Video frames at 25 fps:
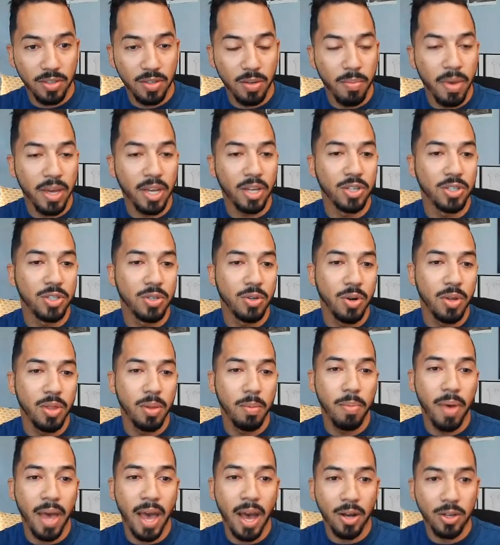So making sure
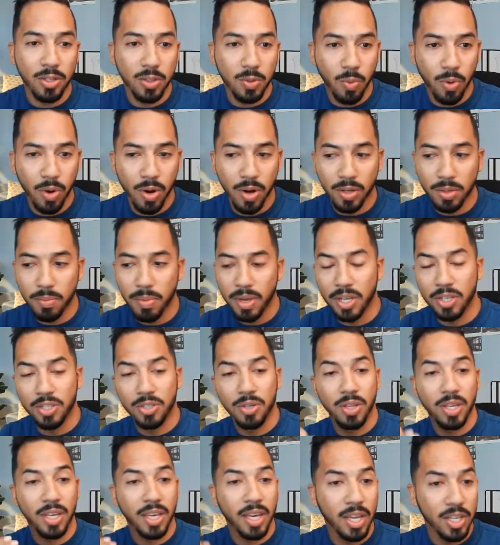the house worked, making
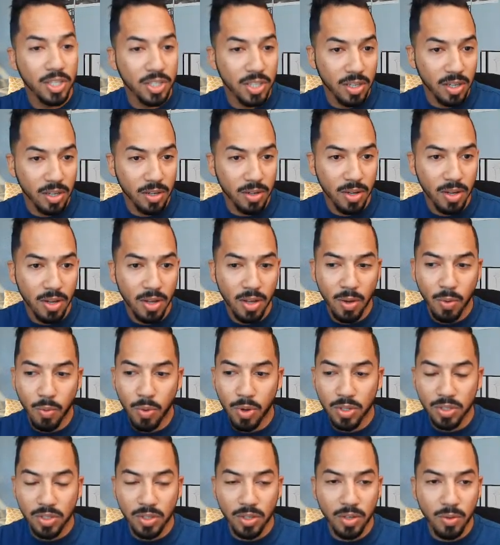sure the kitchen
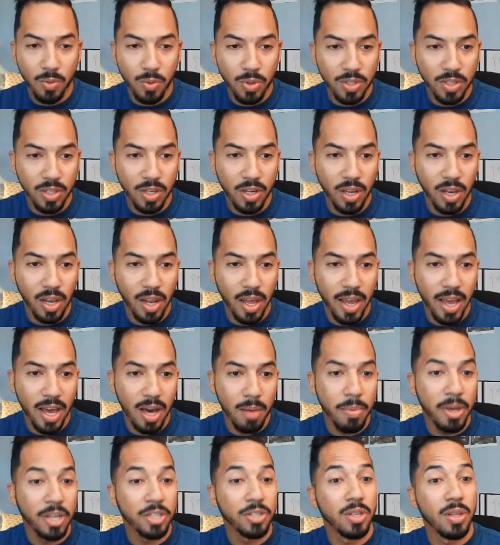was a good
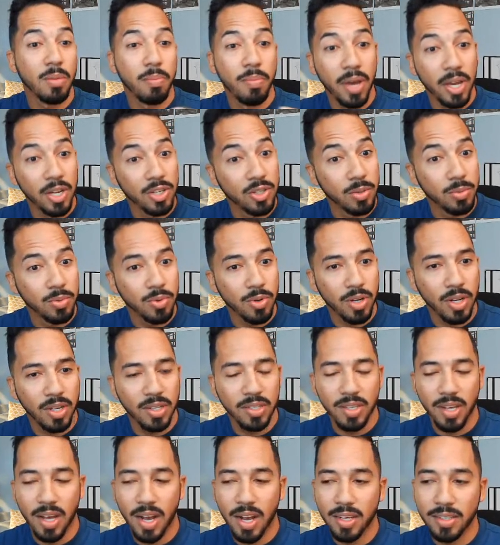layout, make sure the bedrooms were a good
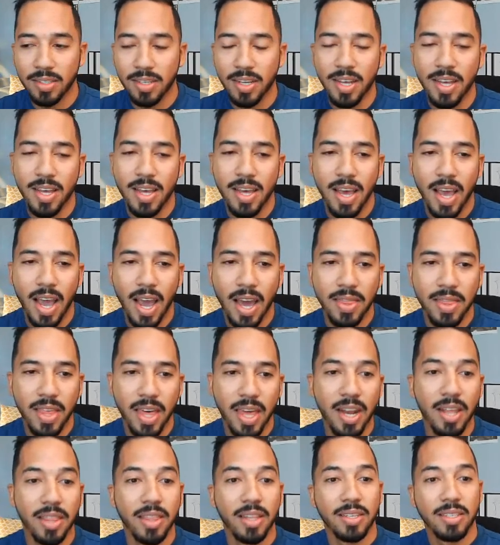size, and
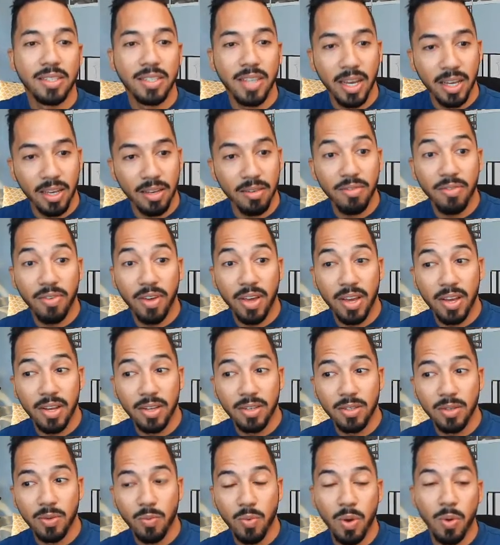then on the second
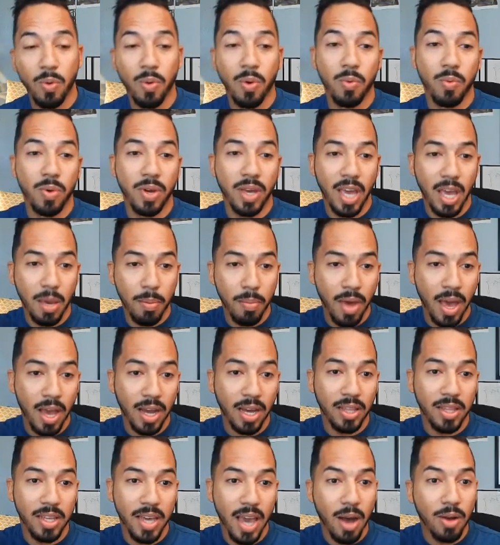phase, we came
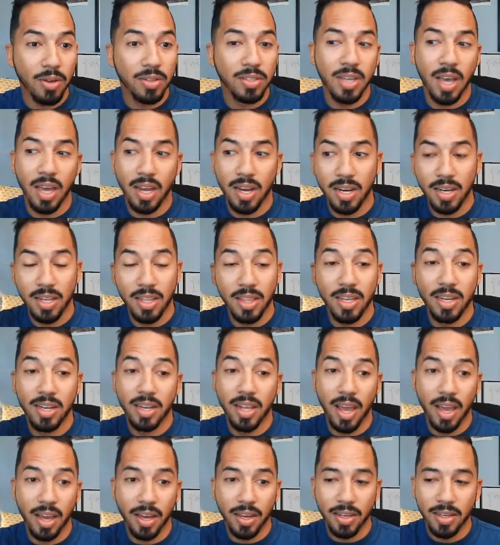back on the outside and did the
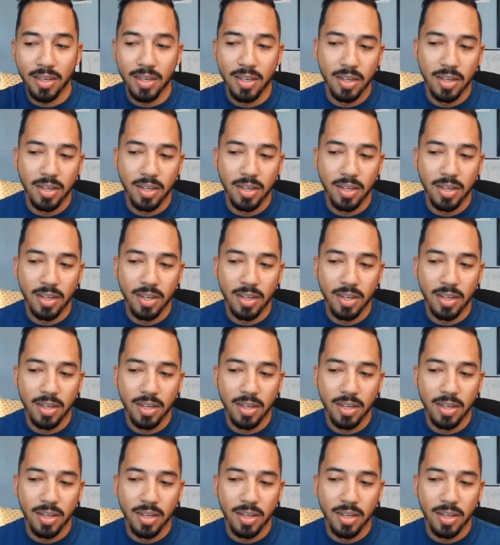deck.